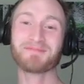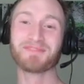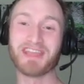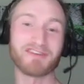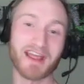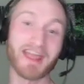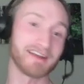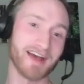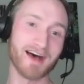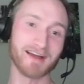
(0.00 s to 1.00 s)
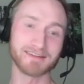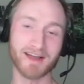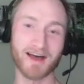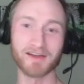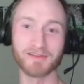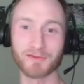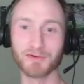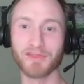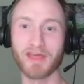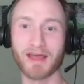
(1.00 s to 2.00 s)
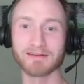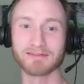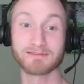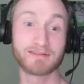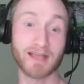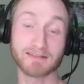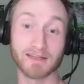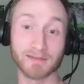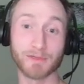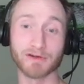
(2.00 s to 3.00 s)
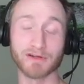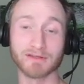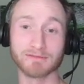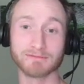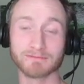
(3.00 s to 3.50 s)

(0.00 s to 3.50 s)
if I had not gone through that testing period.